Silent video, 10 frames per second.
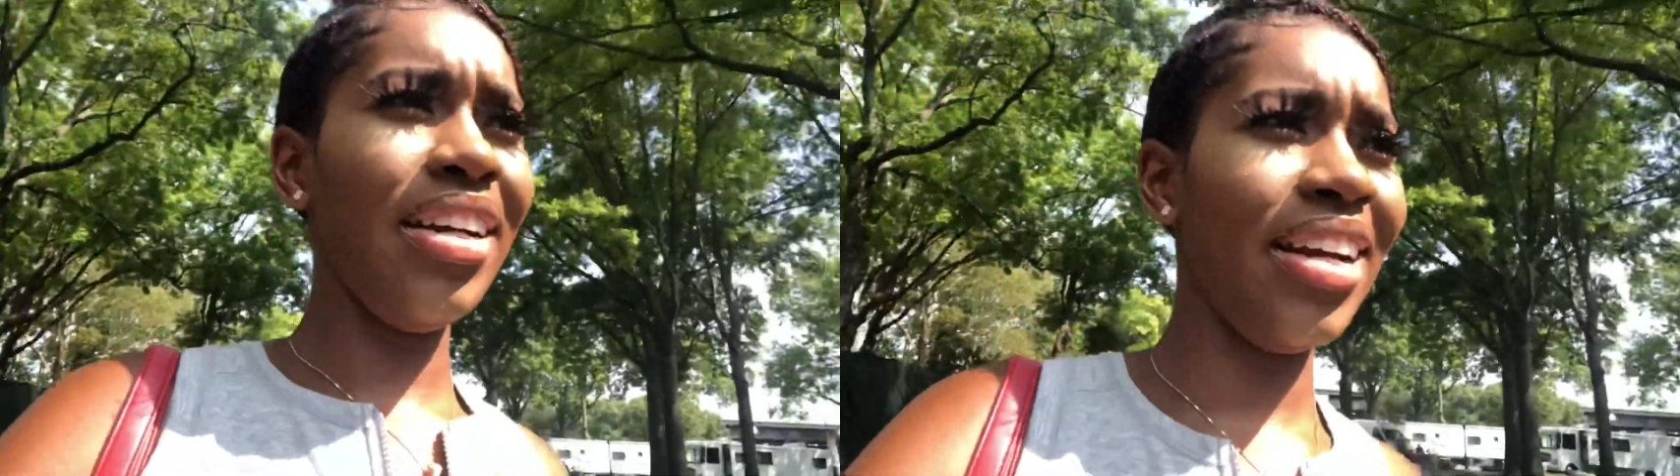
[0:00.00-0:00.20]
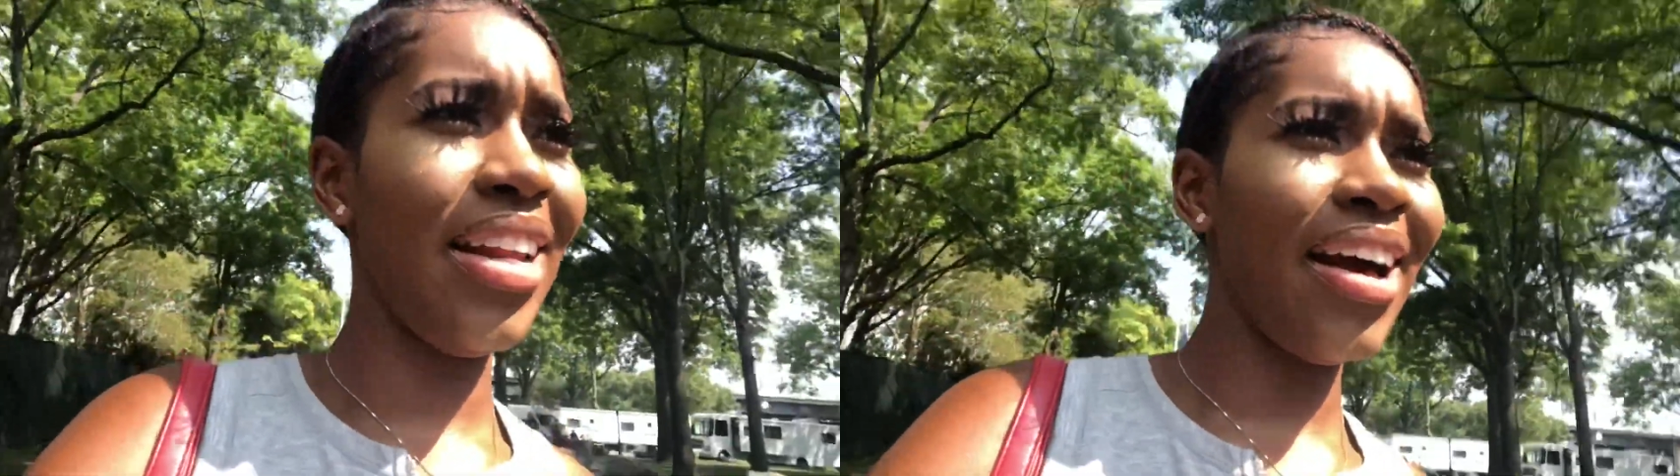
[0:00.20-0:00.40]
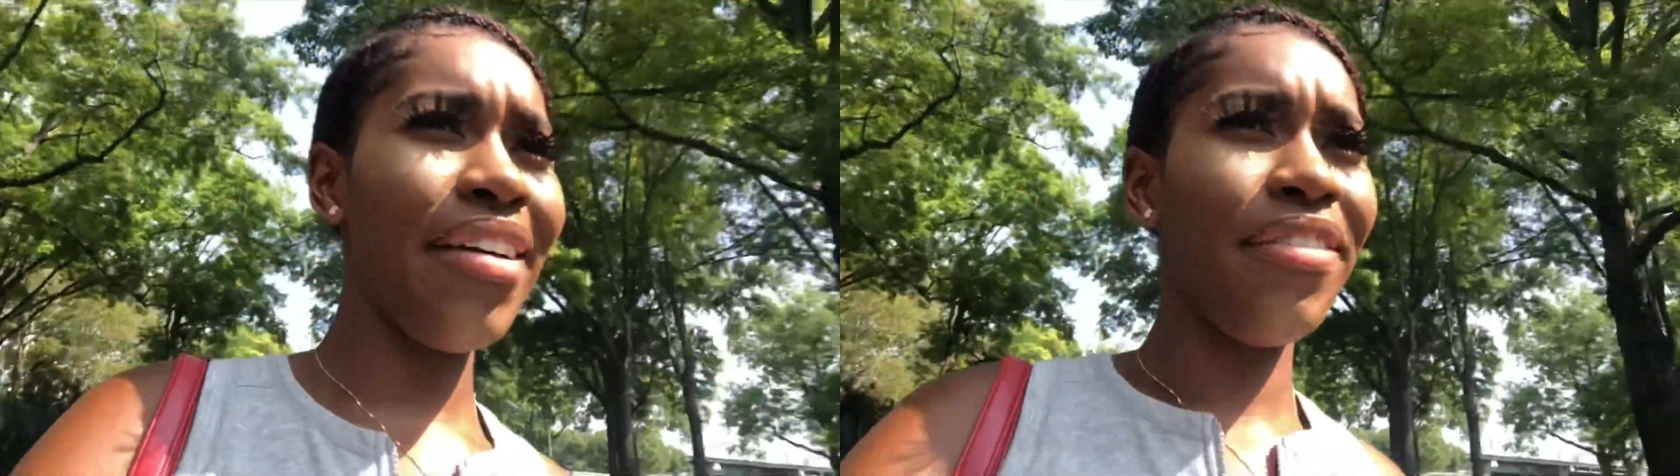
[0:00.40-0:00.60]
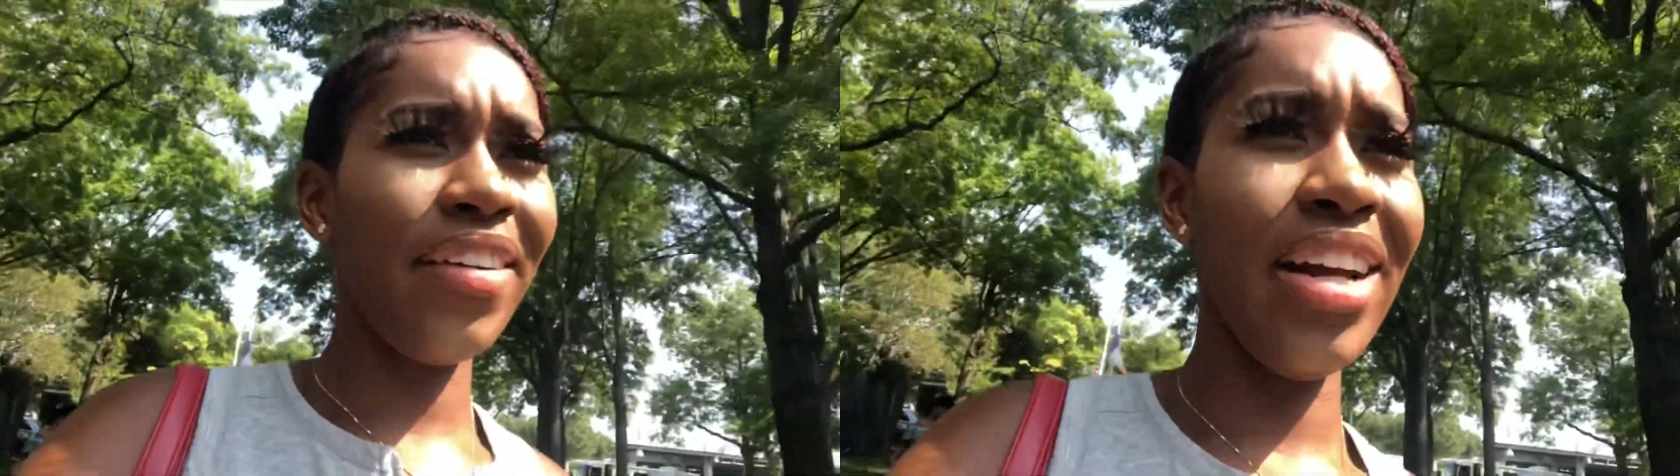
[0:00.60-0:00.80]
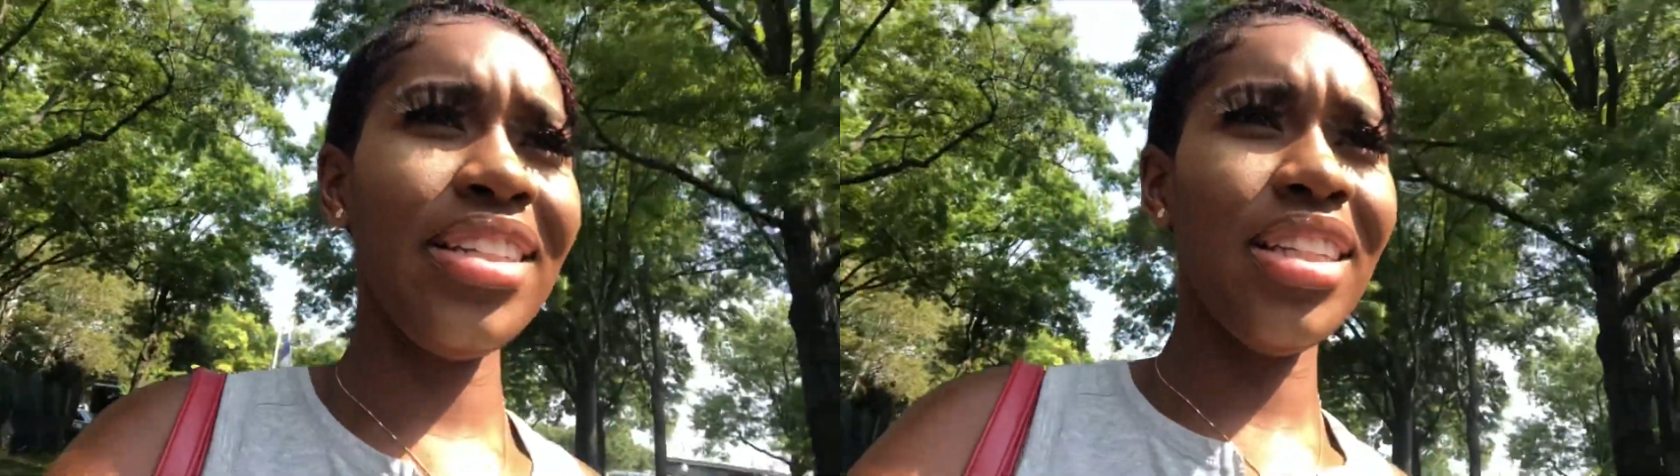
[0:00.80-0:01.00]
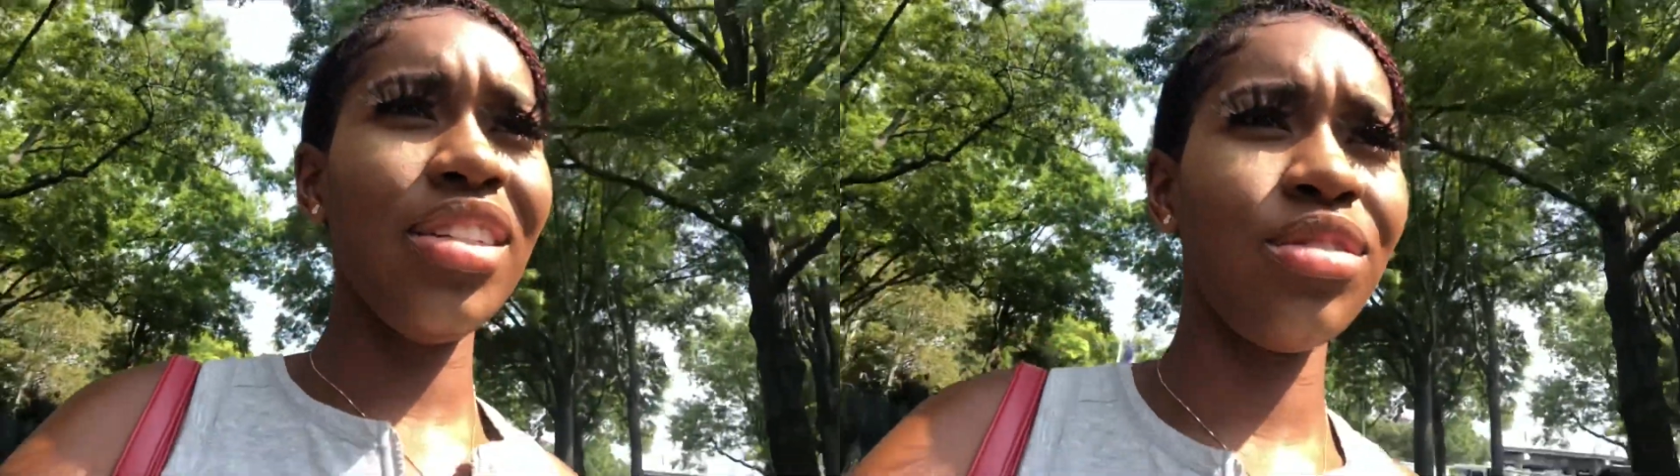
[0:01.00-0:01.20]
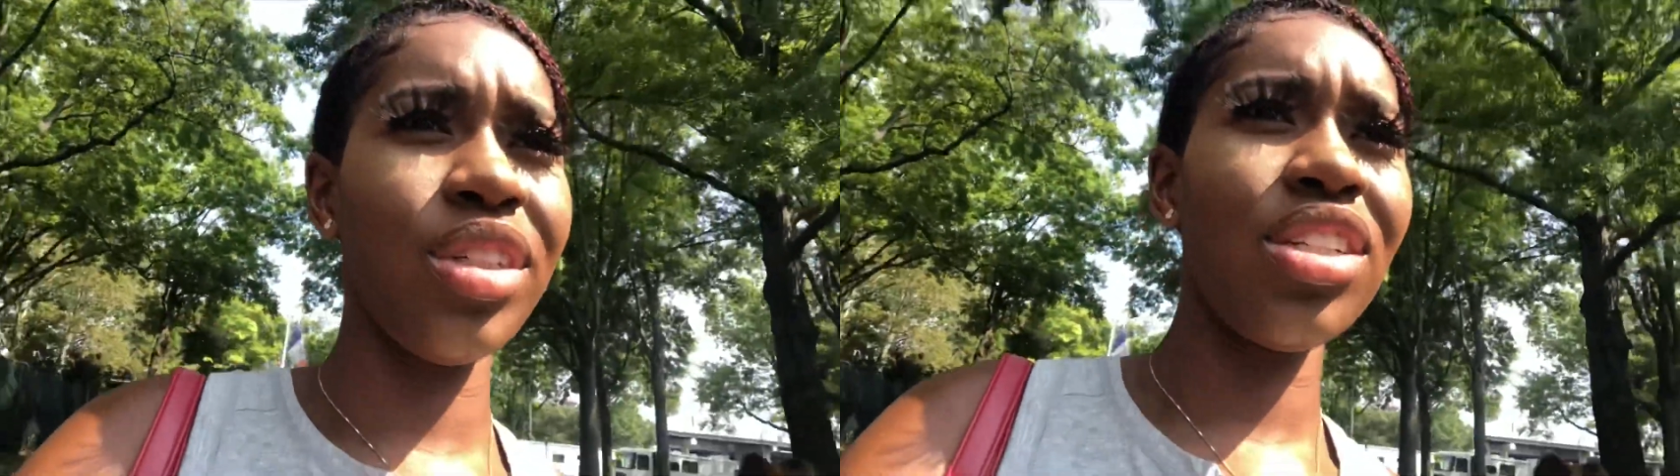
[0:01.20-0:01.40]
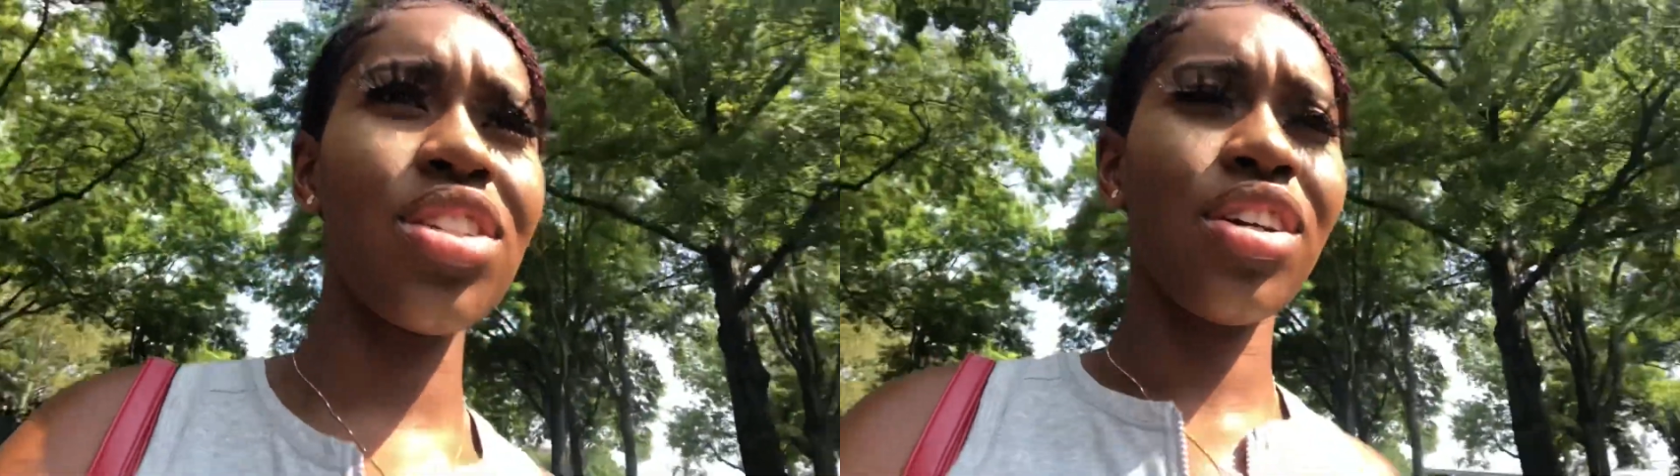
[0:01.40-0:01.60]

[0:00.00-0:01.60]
and I finally reached